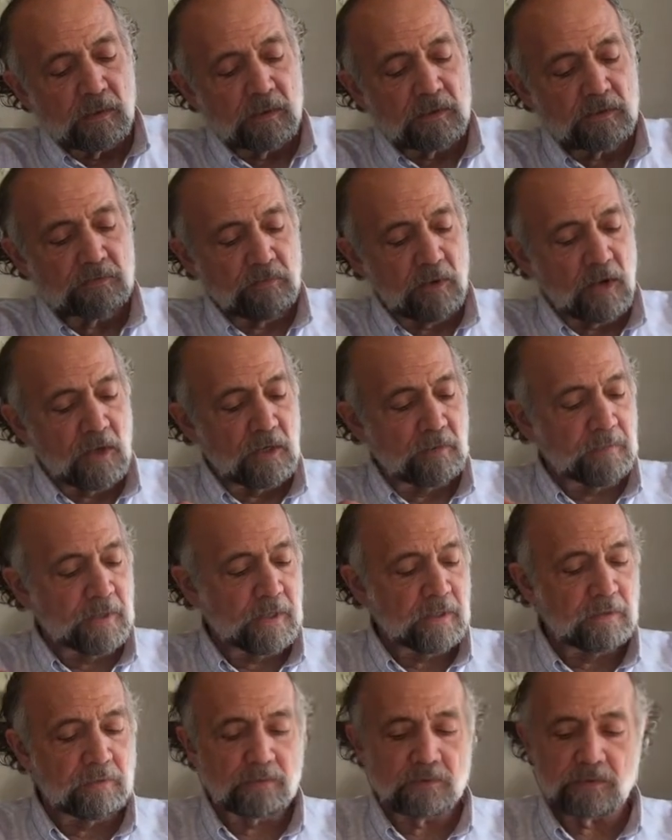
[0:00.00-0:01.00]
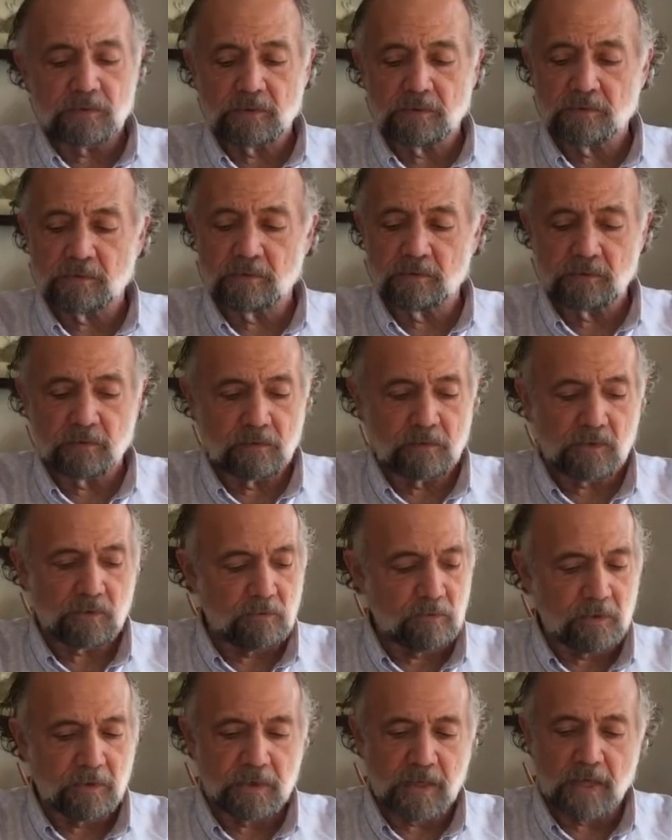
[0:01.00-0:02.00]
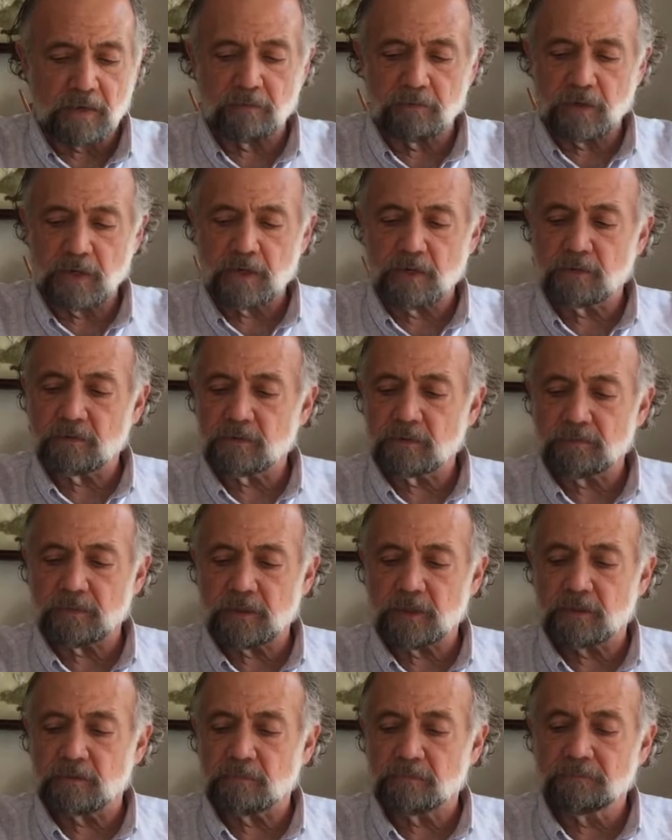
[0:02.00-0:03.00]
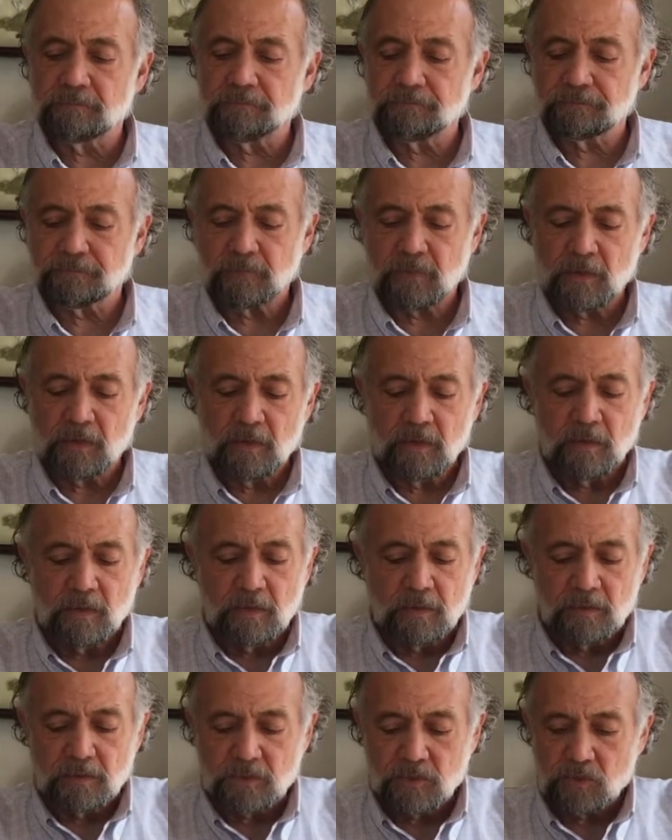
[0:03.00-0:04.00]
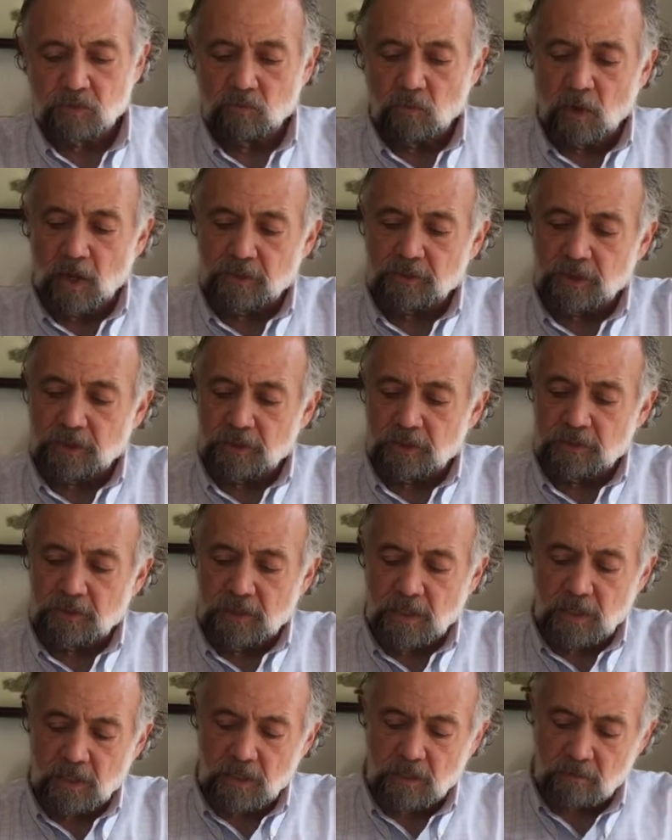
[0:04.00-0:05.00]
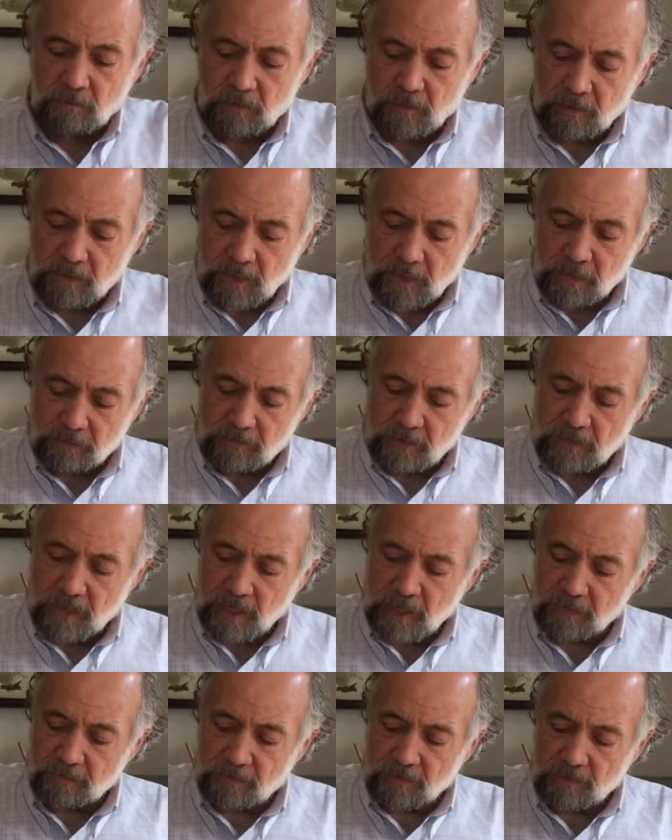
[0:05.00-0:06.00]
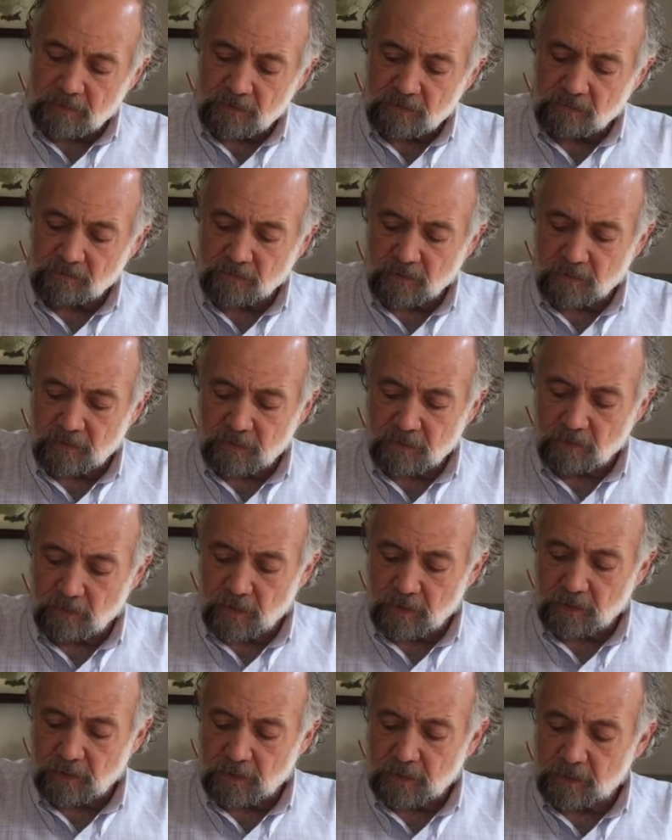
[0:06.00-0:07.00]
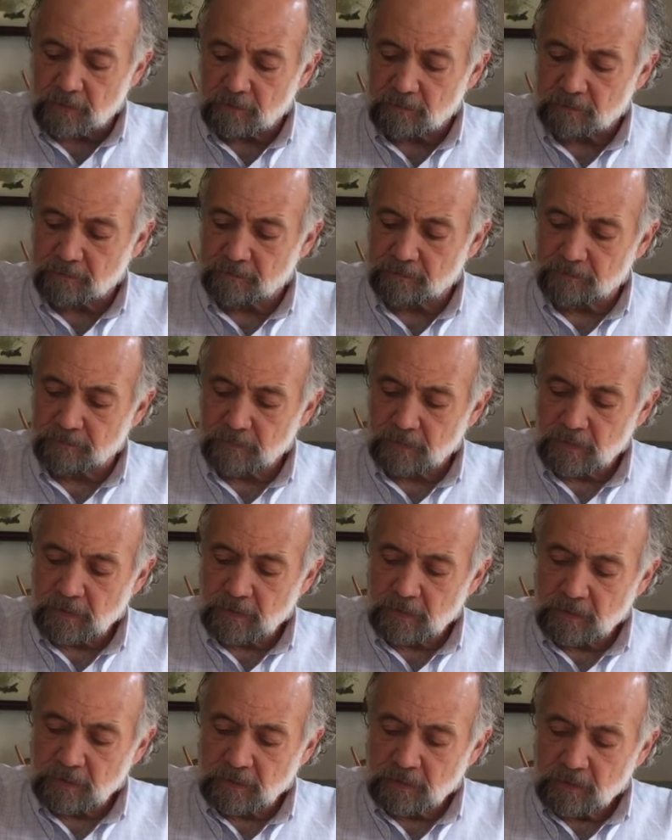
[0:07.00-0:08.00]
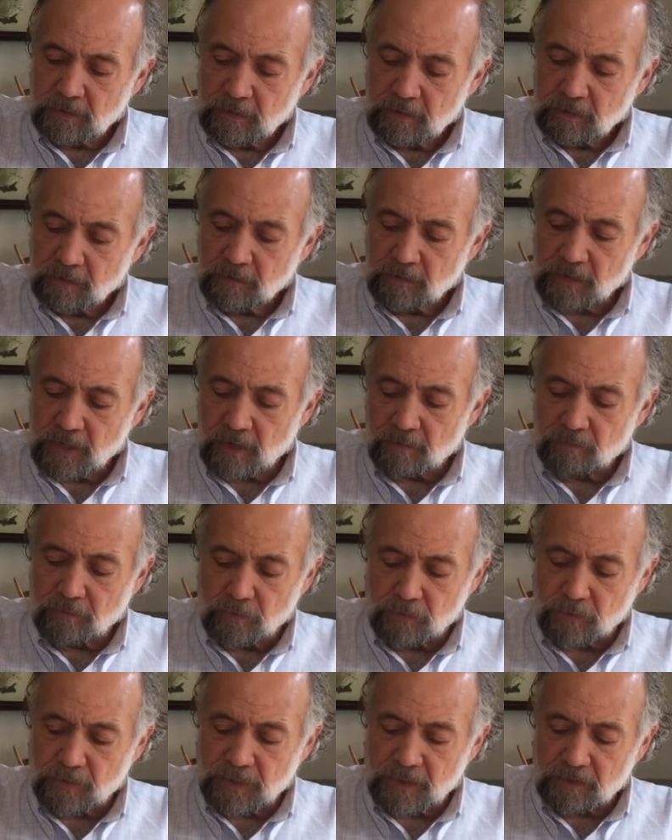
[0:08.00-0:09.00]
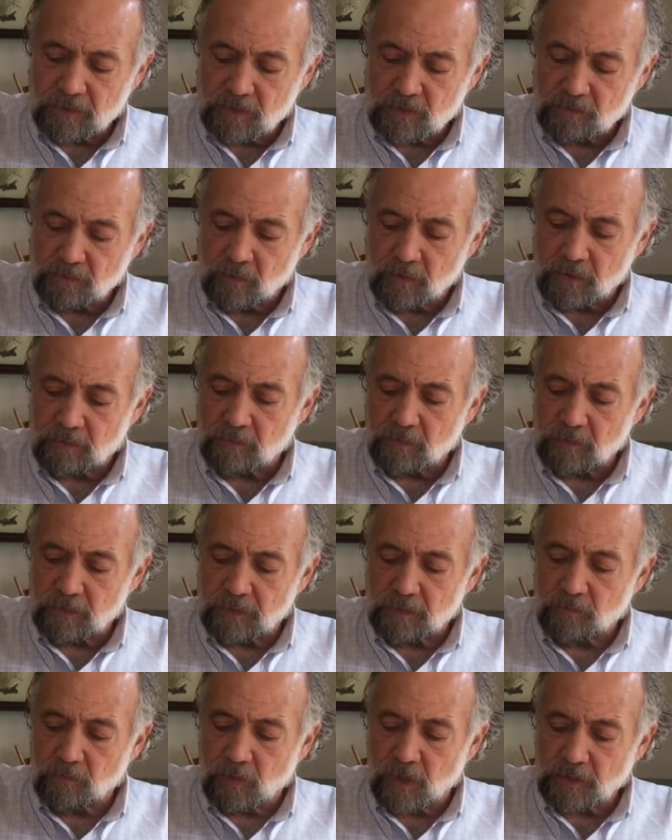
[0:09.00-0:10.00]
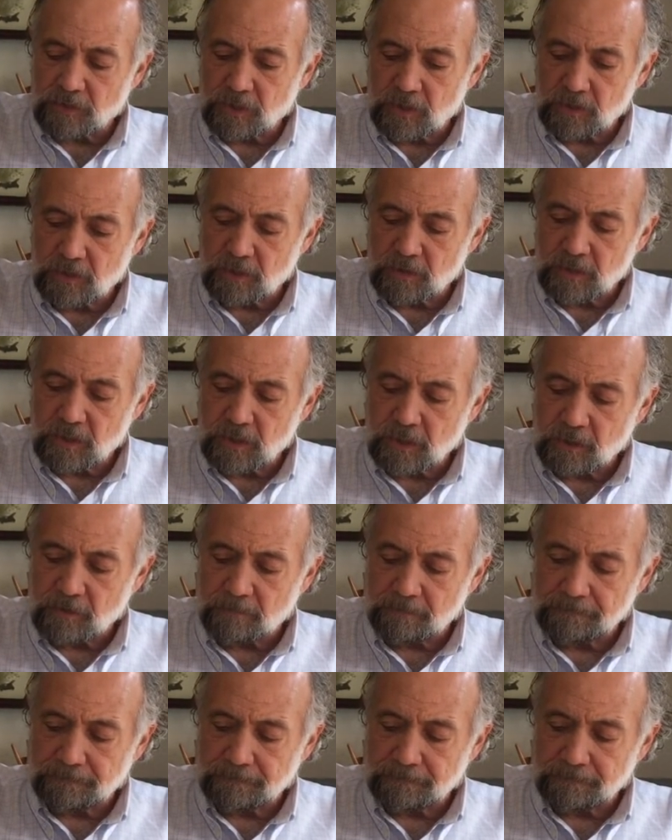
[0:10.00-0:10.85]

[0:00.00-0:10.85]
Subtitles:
Small amount. Swirl that around a bit. This is washing the tea. We'll now decant this fairly quickly. We're not brewing at this point, we're only washing the tea.